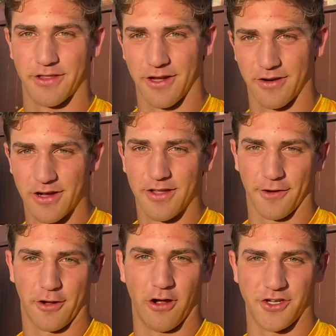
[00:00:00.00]
and
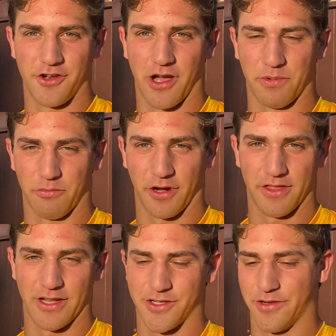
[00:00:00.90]
they're coaching you up and
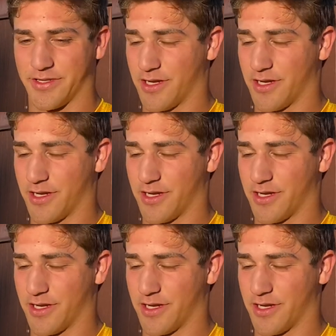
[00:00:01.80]
bringing that juice.